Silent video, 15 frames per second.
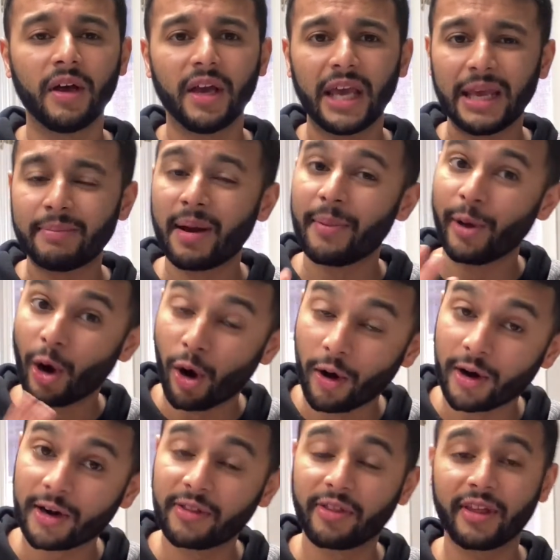It might be
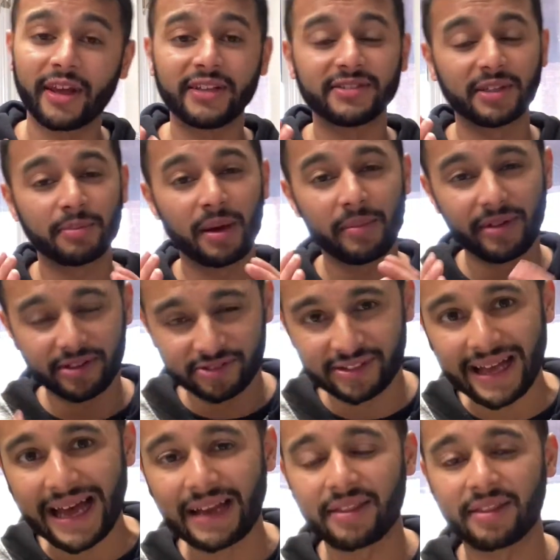hard things, it might be
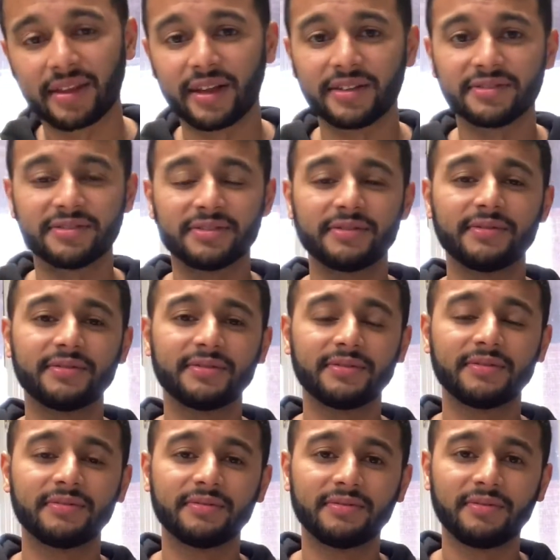sad things,
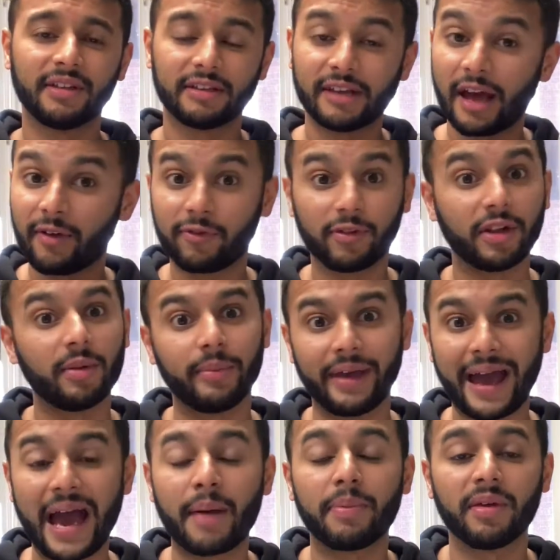definitely will be
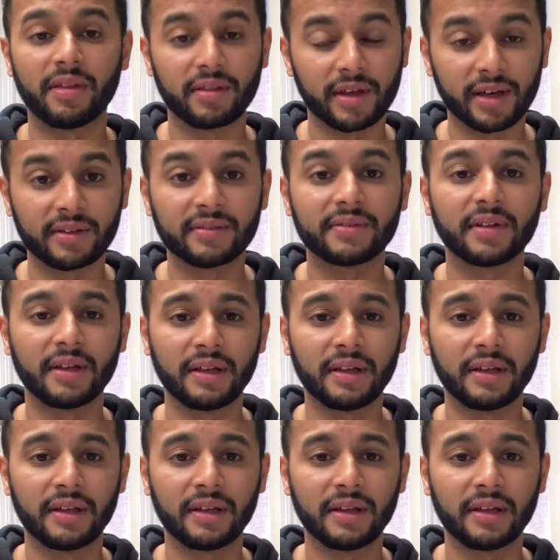happy things.